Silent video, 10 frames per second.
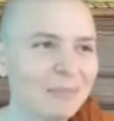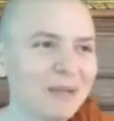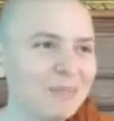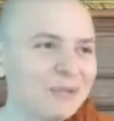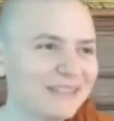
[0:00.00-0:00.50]

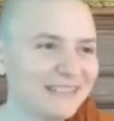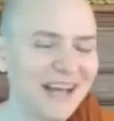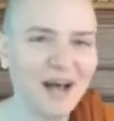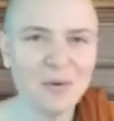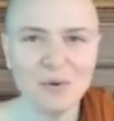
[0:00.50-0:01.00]
people did
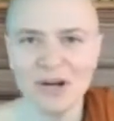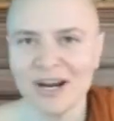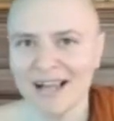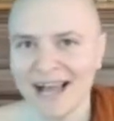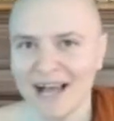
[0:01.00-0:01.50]
not
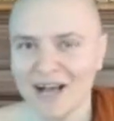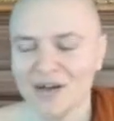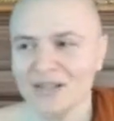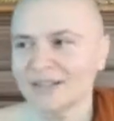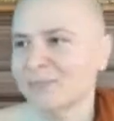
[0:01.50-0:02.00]
work out.